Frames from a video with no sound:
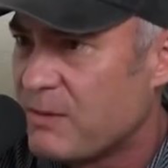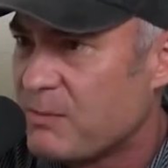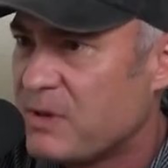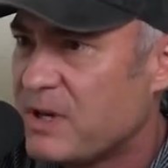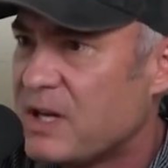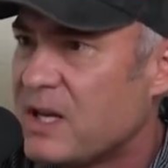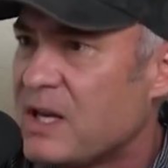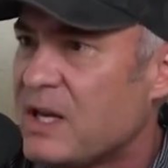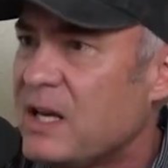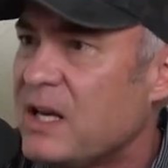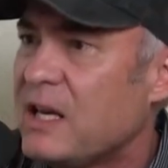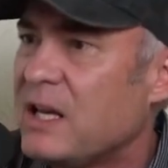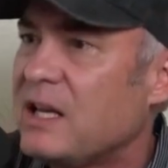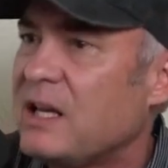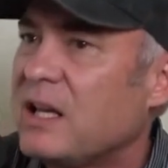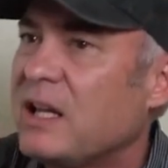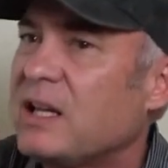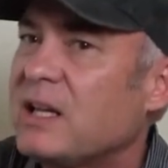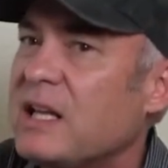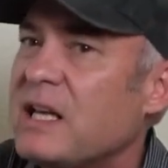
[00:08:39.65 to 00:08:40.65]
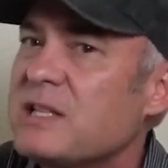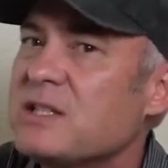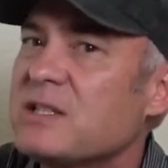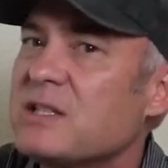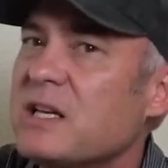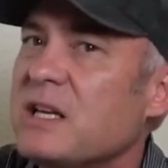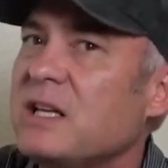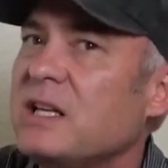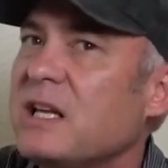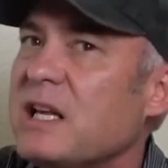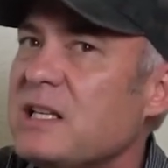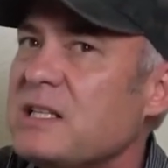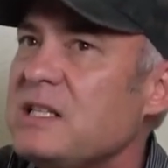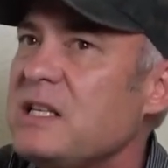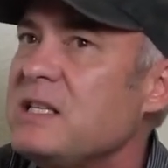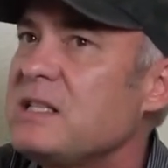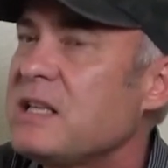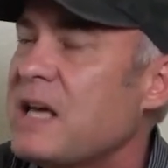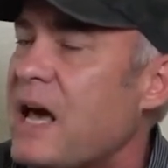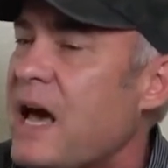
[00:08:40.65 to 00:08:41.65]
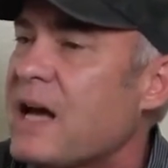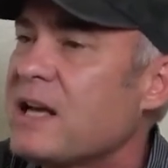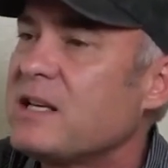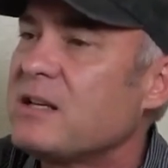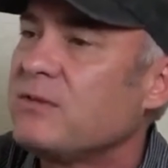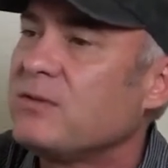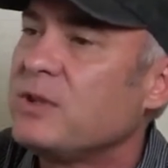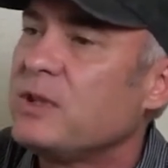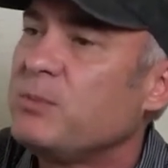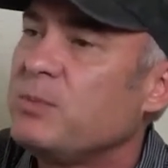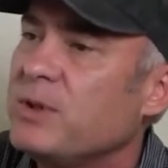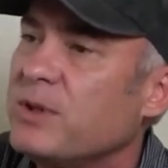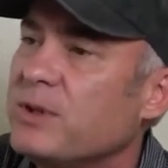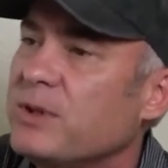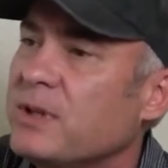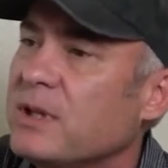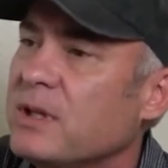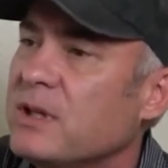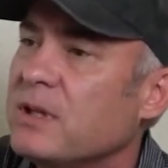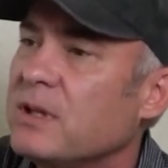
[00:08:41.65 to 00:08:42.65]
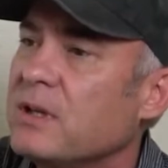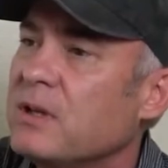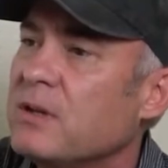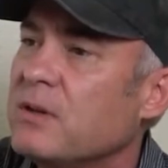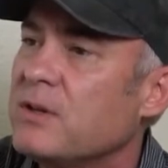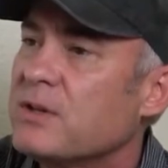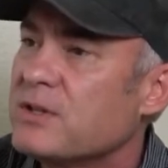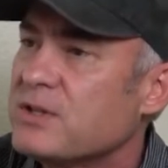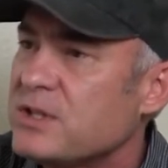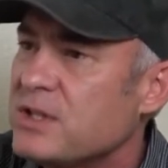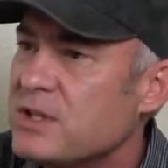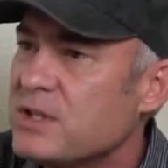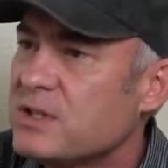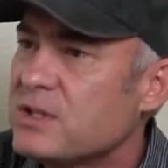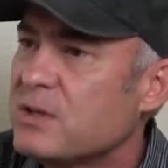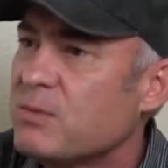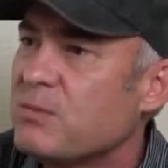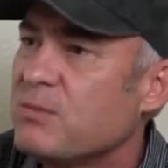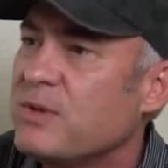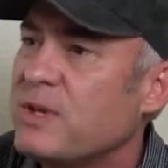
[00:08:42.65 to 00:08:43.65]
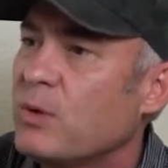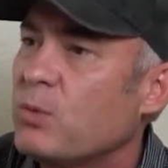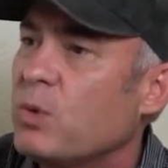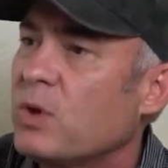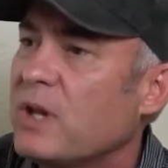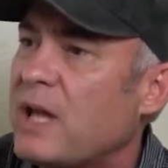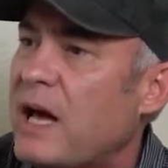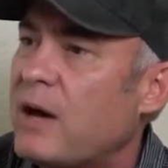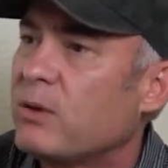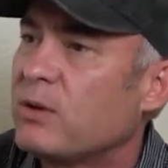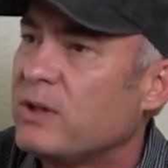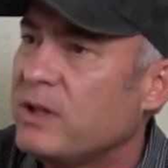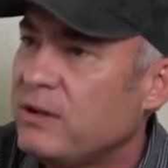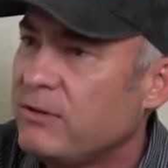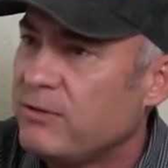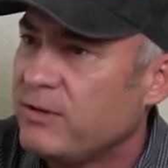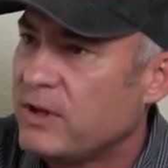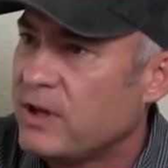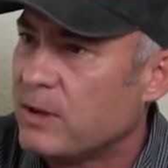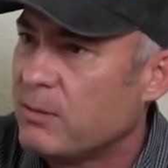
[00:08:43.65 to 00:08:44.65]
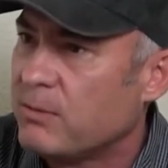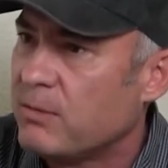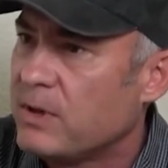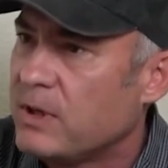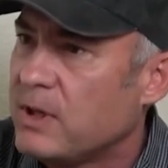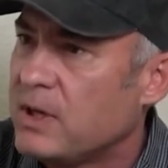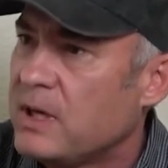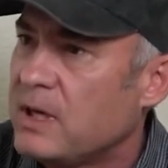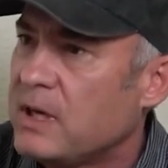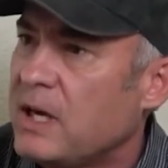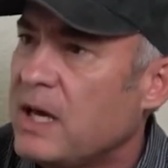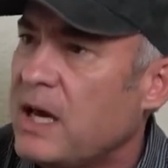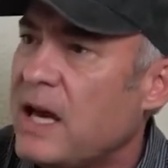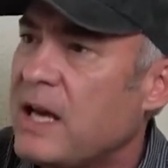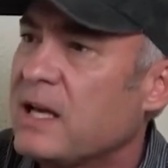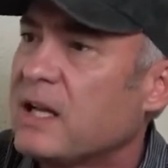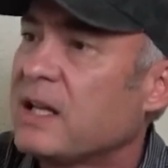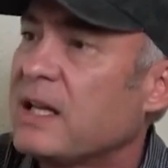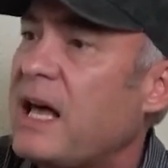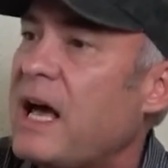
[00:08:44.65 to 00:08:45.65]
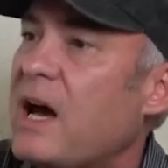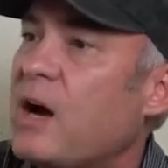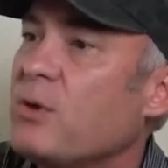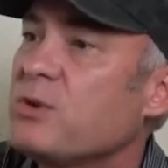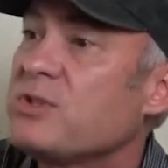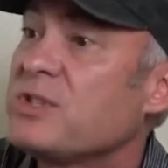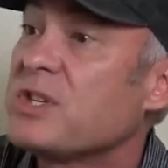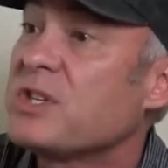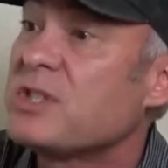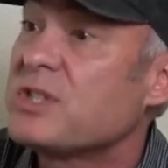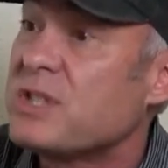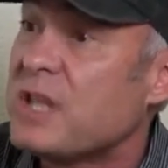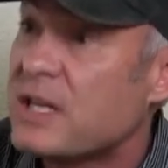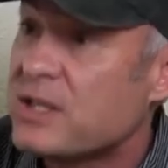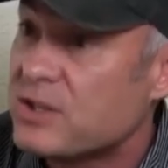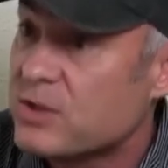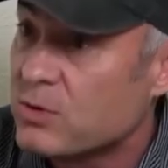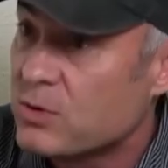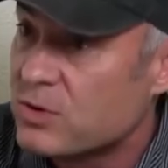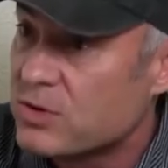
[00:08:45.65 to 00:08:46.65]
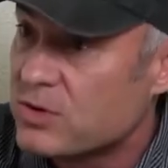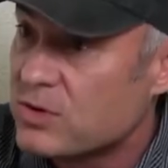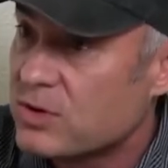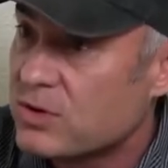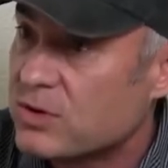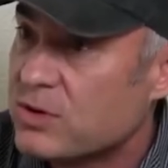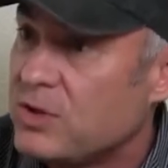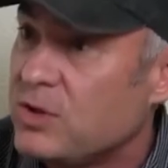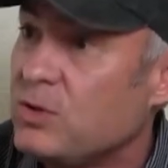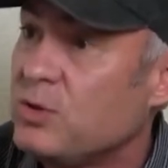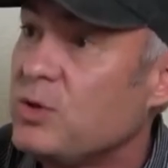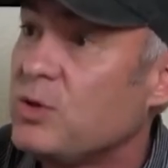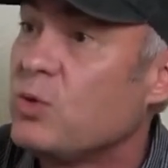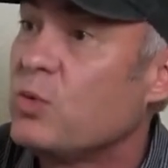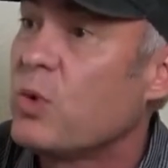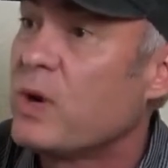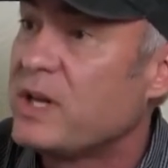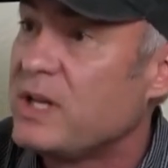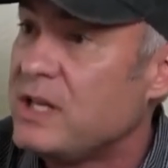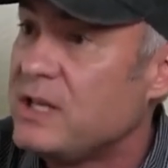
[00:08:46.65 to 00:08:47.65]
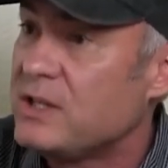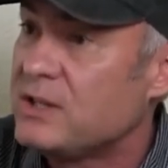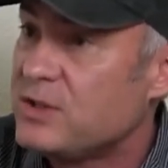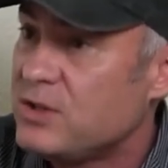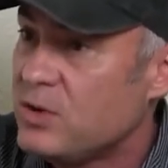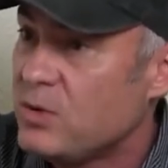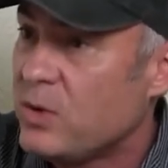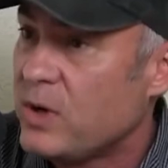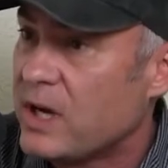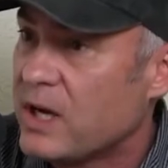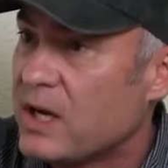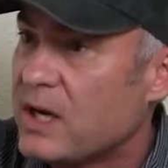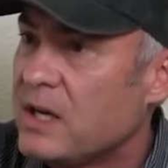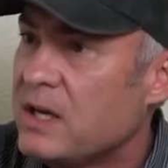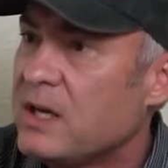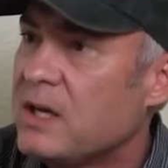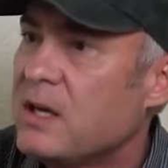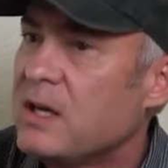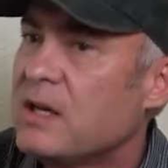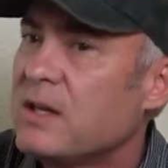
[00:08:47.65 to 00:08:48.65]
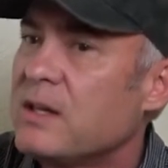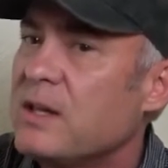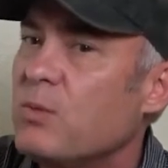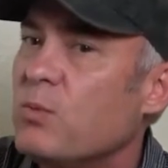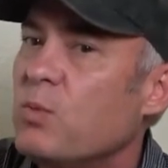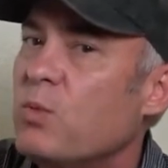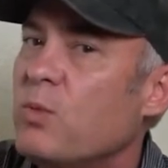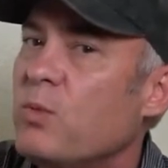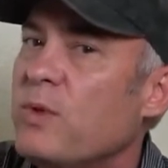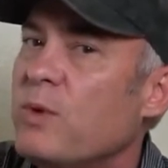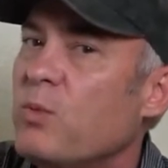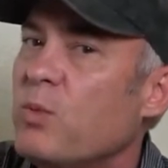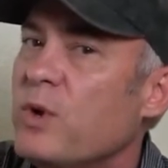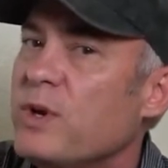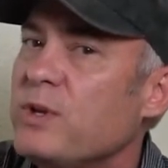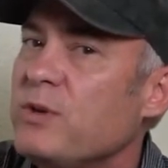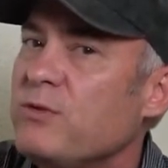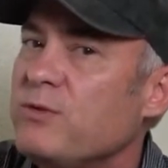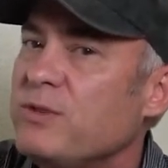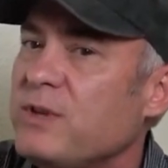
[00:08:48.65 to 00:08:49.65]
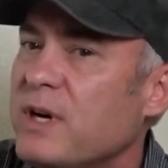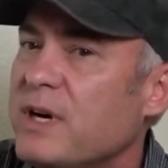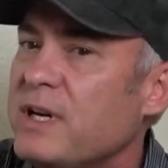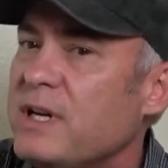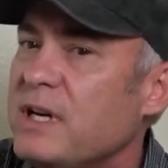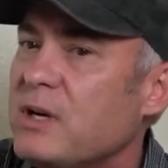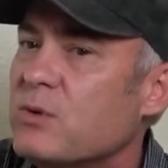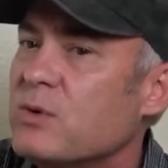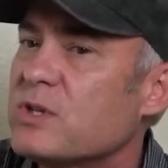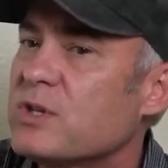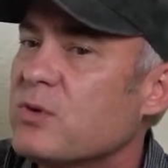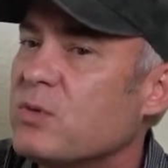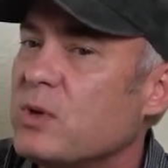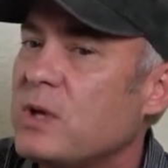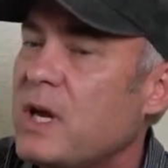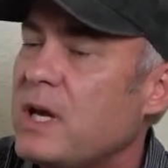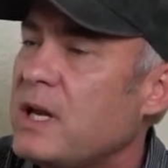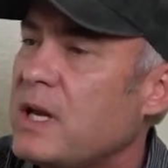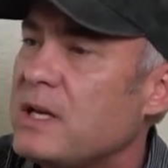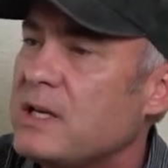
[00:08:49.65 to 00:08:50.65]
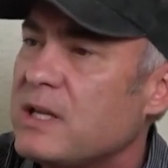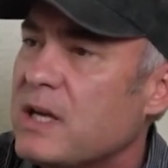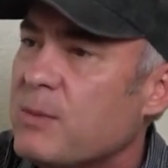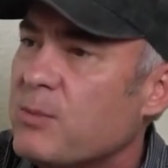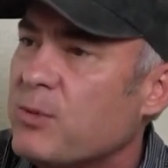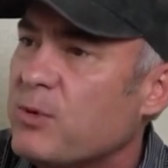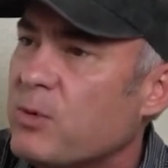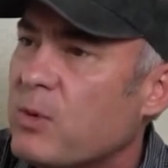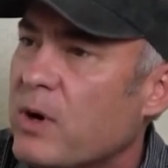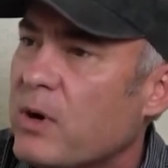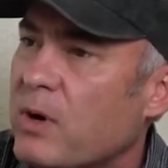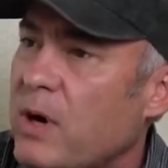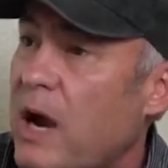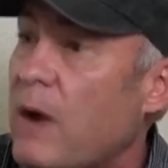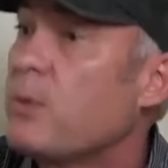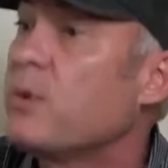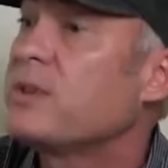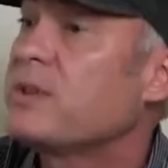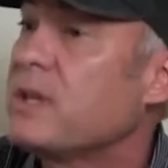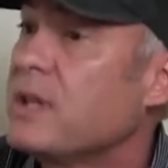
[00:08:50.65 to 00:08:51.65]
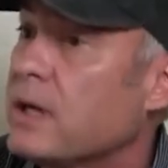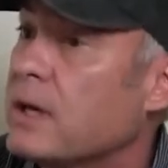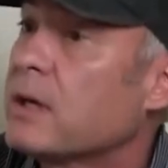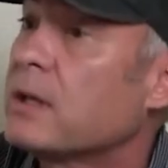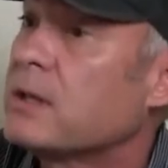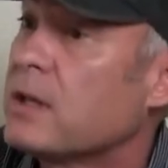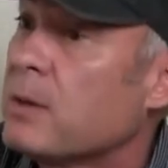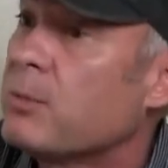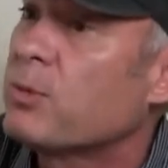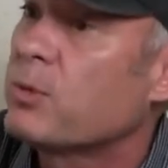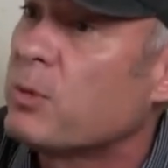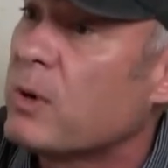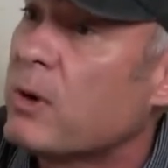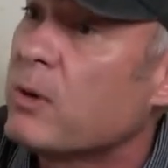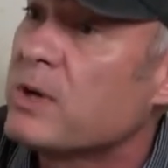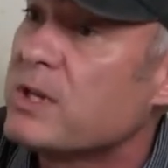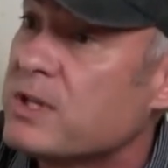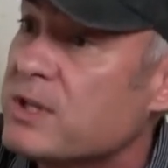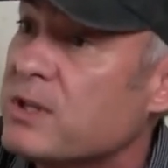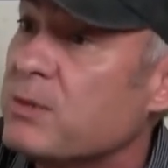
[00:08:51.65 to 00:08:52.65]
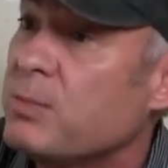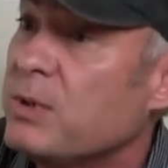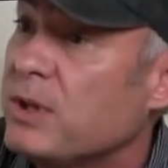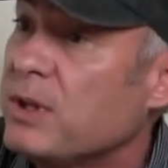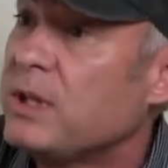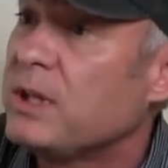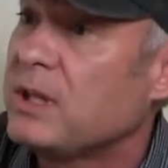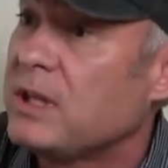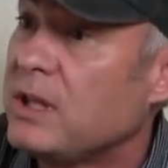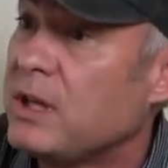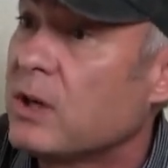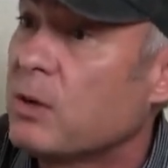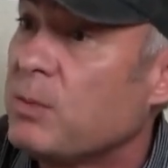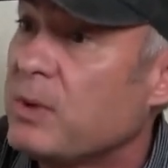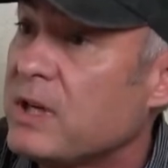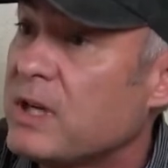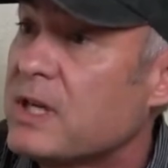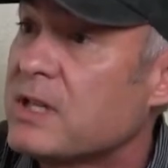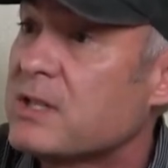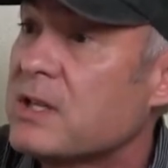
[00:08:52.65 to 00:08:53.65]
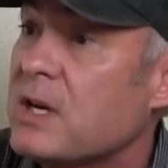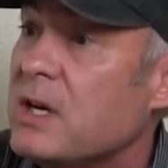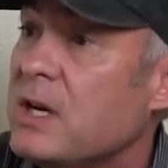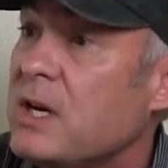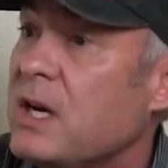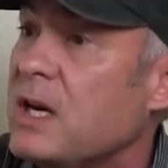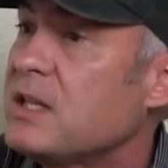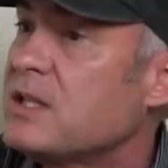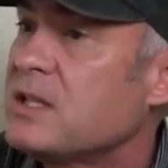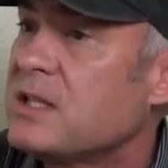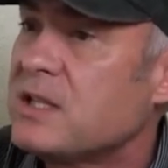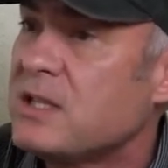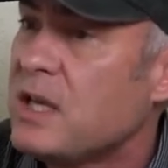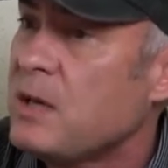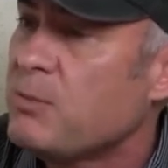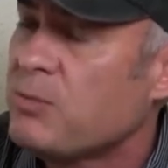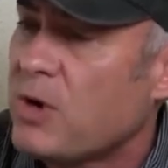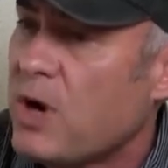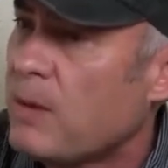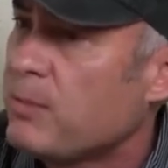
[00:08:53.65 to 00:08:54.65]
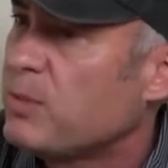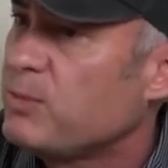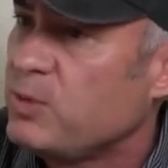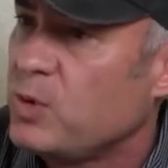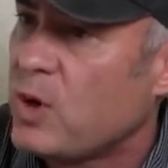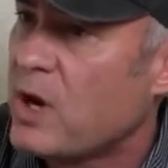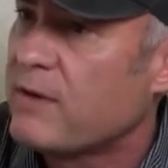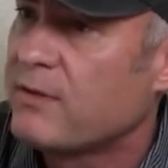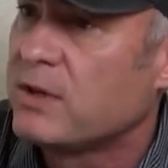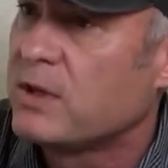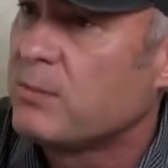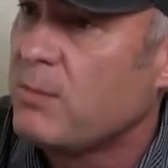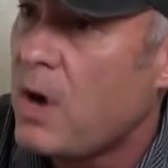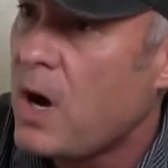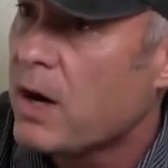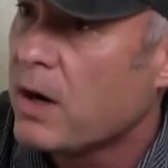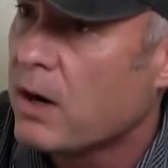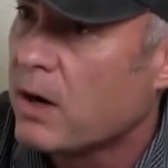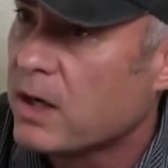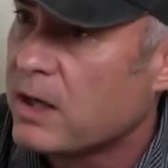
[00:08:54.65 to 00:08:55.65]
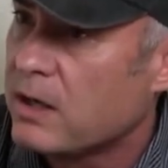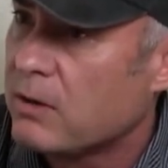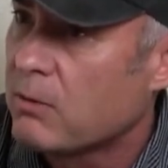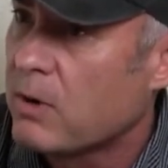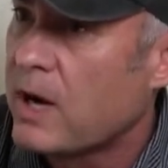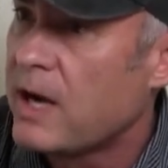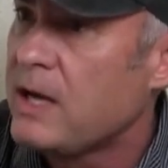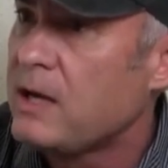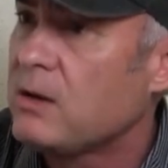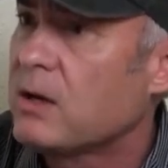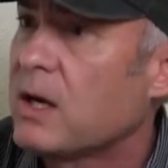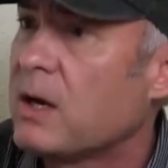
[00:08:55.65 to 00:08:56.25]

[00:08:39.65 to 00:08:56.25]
I mean, in, unless unless he's actively building the system that will outlive him and allow successors to do what he's doing, then then what you've done here is create a temporary, I would think, a temporary stability here because it's the same problem you have in a monarchy, right?